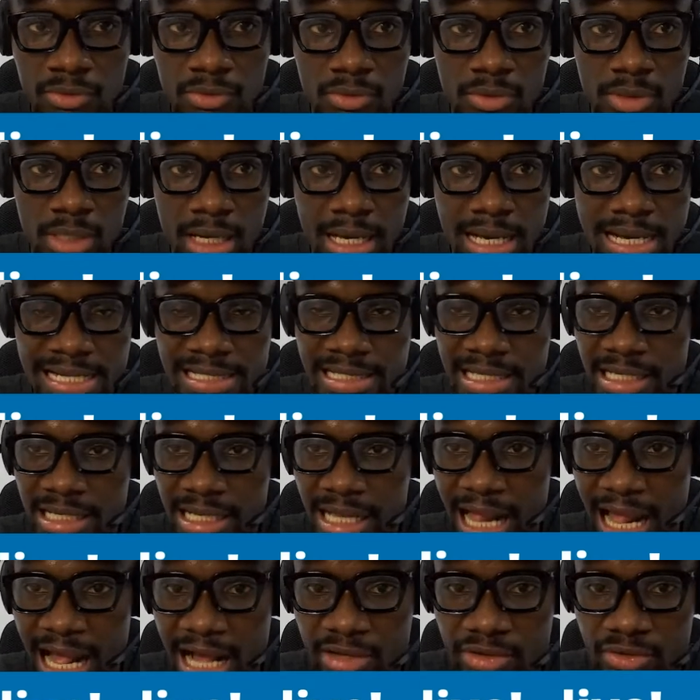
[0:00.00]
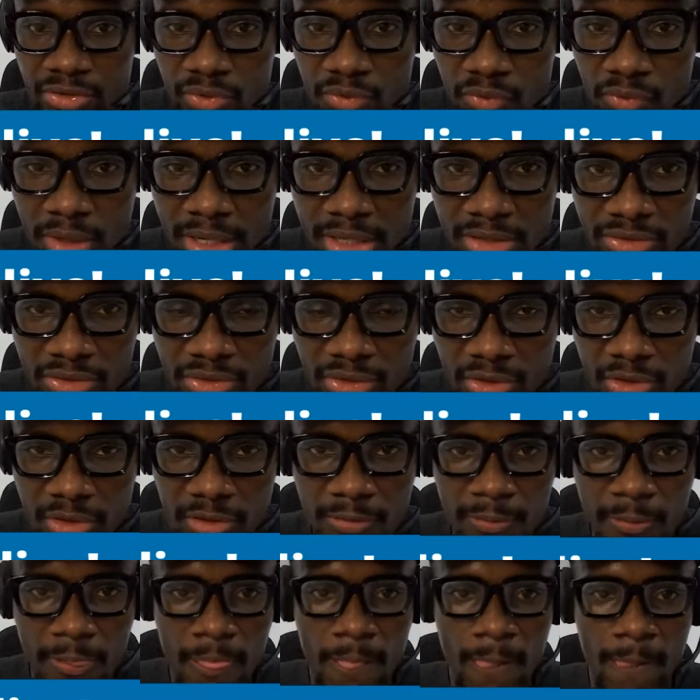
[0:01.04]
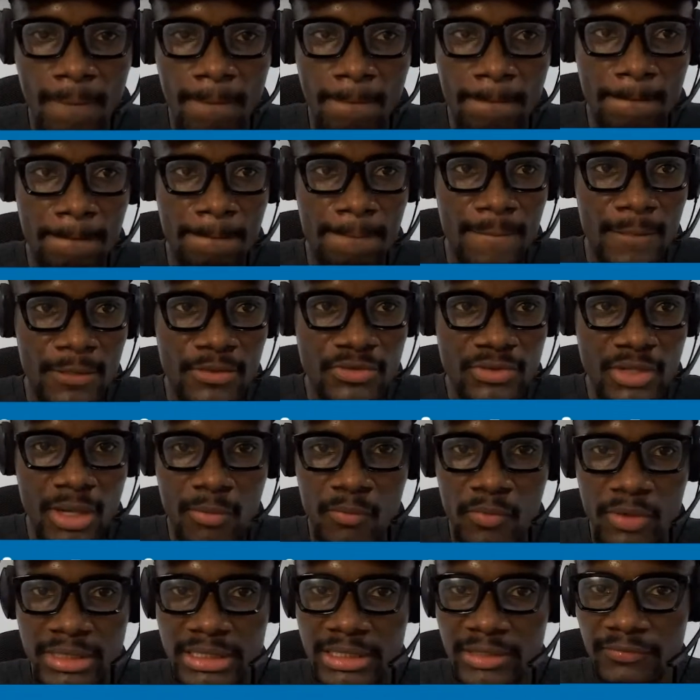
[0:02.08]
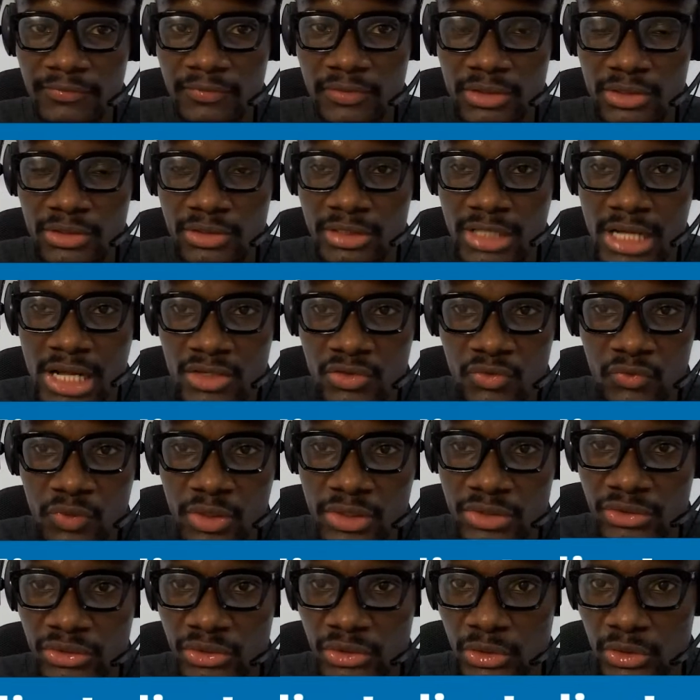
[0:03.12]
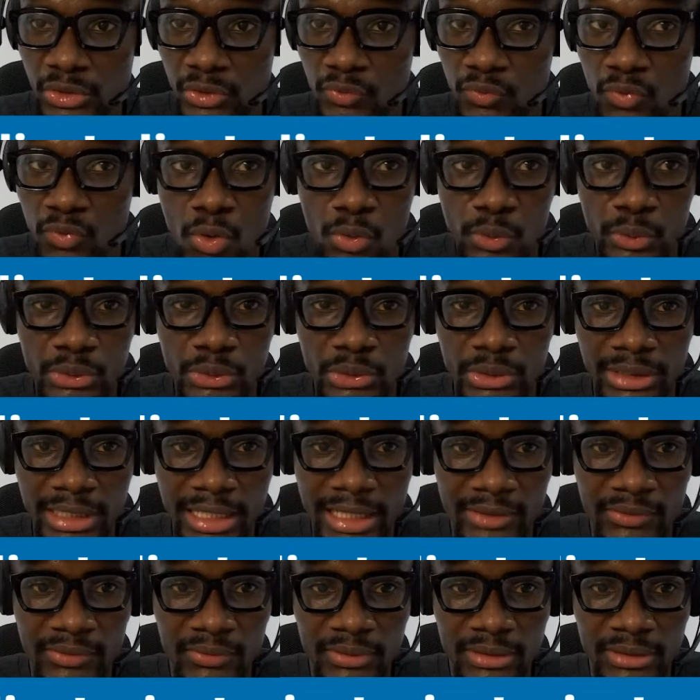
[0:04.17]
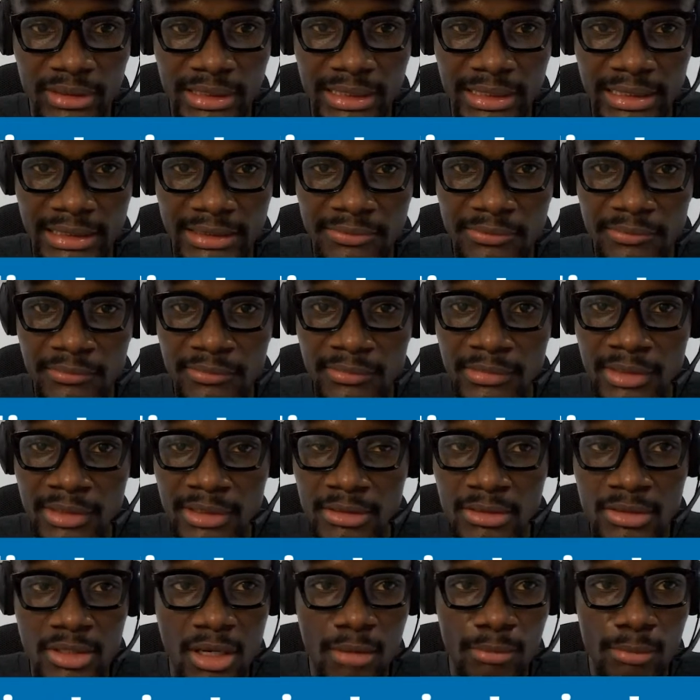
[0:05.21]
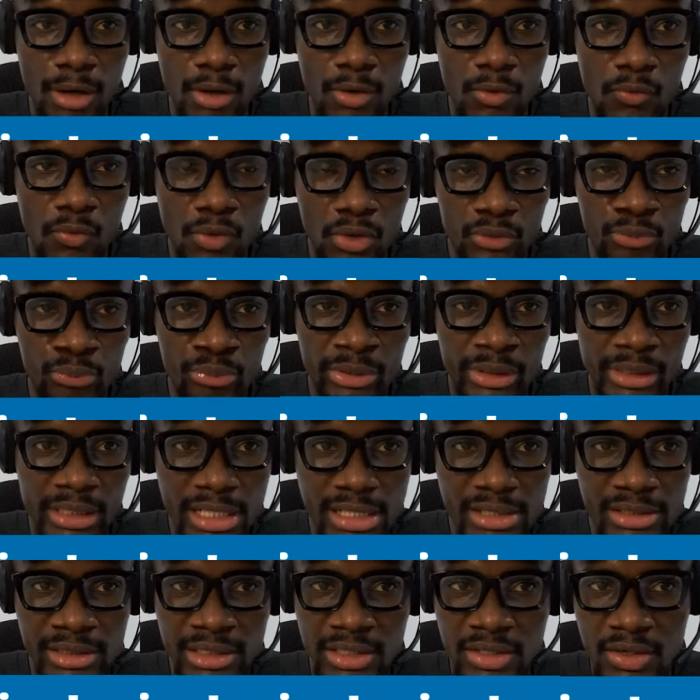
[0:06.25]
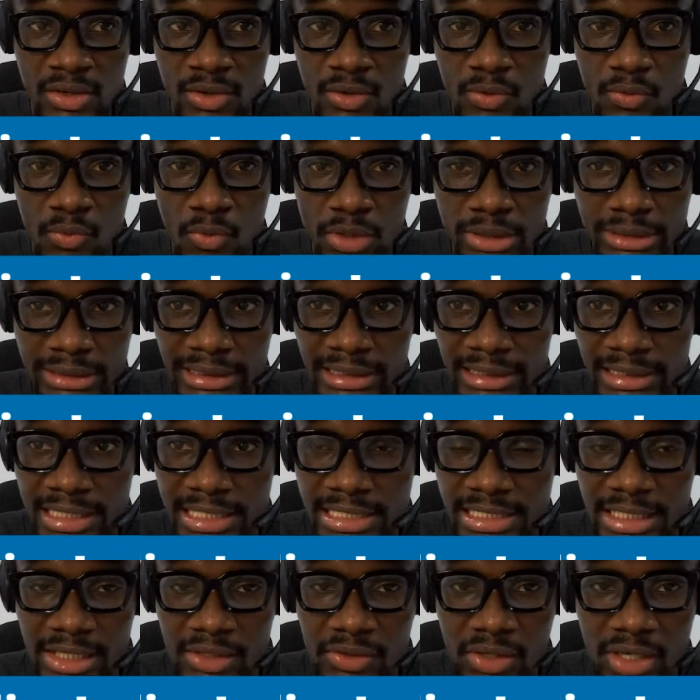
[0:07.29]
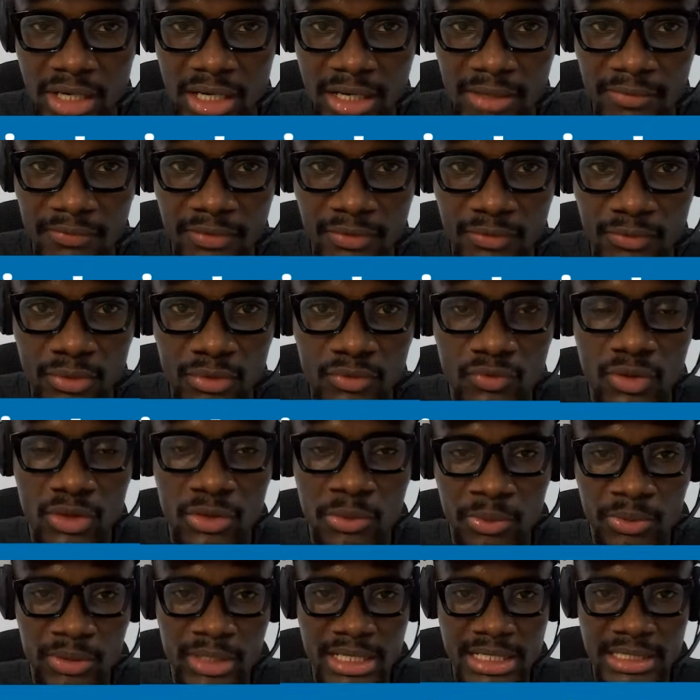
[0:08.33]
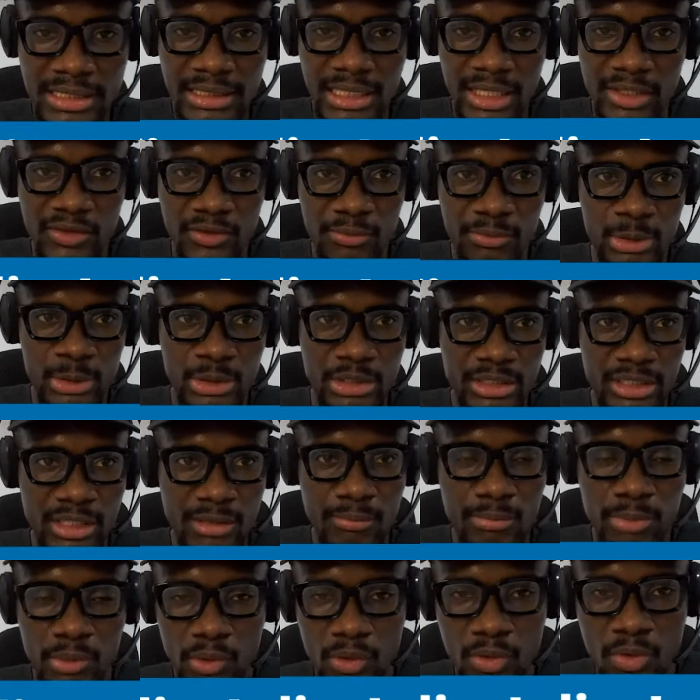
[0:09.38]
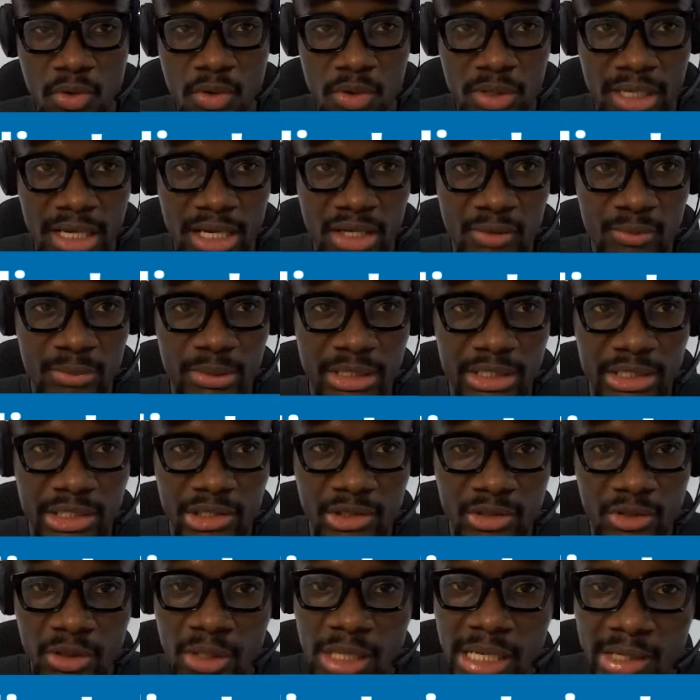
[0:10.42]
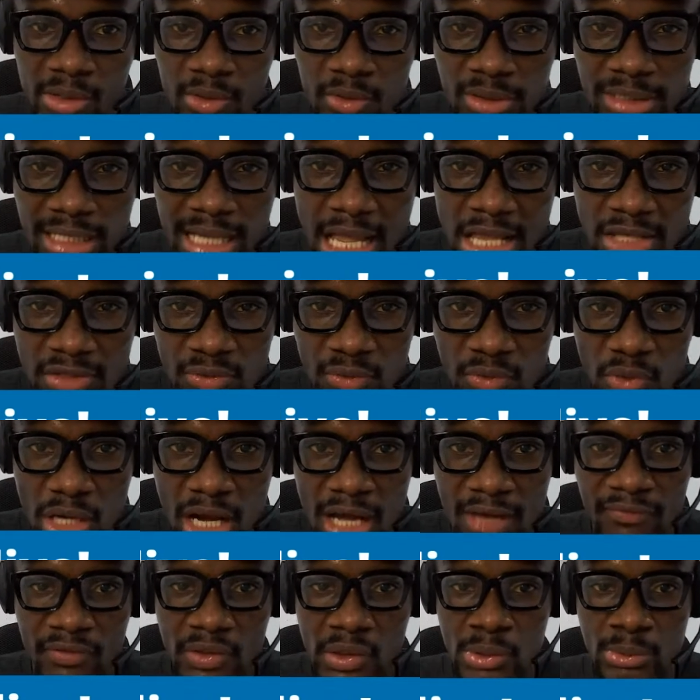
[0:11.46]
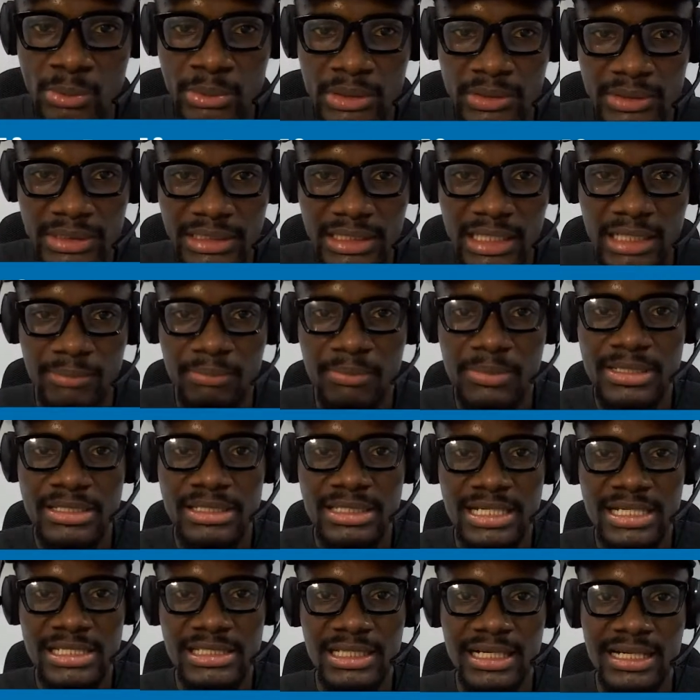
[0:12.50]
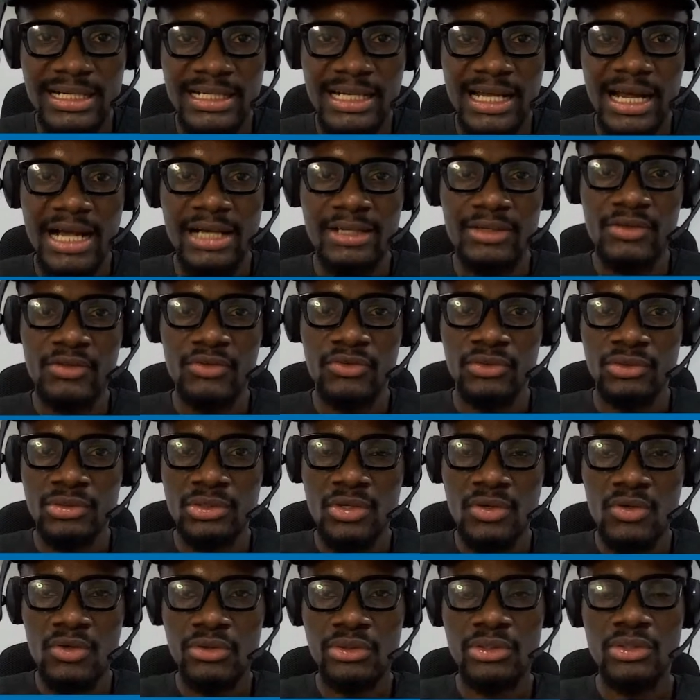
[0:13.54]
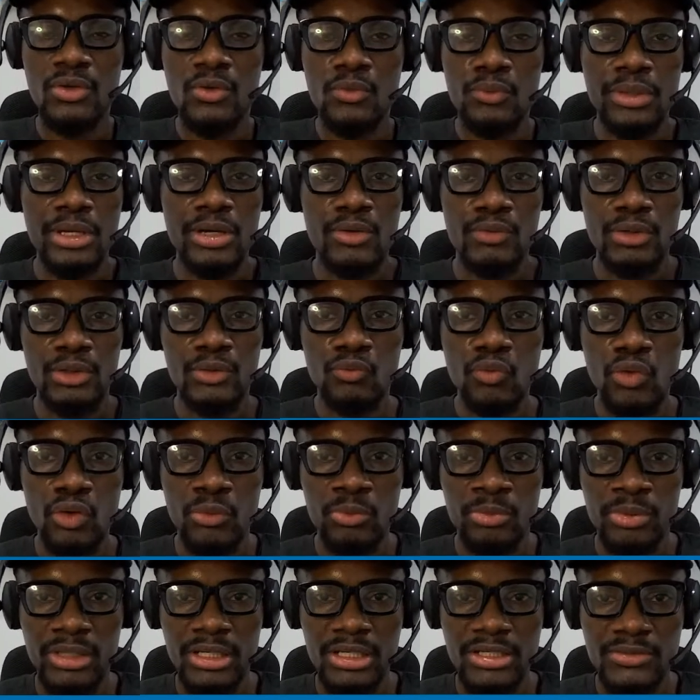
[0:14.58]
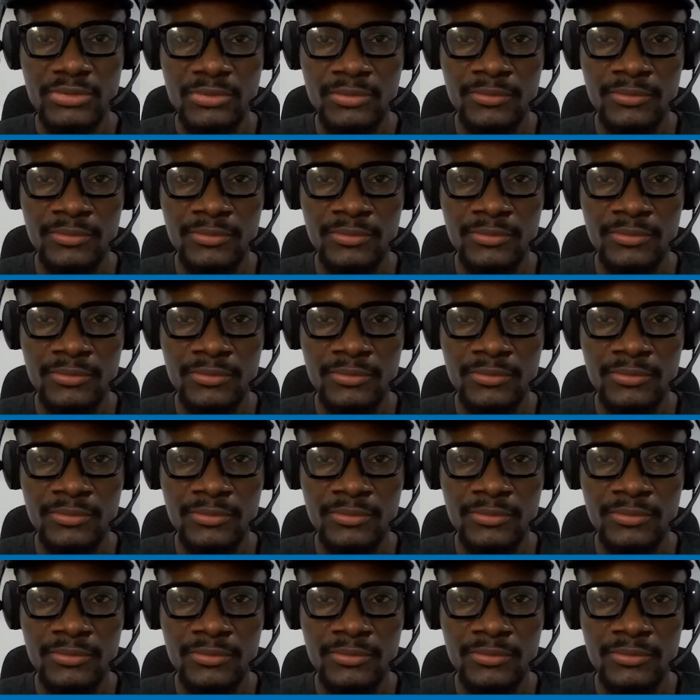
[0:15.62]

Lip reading: Yeah, you can ask your question. So I'm waiting for the next question. What would you like to learn about WordPress? What challenge are you having with WordPress? Are you building a blog? Are you building an online store? Are you building a business site? Are you stuck somewhere with WordPress?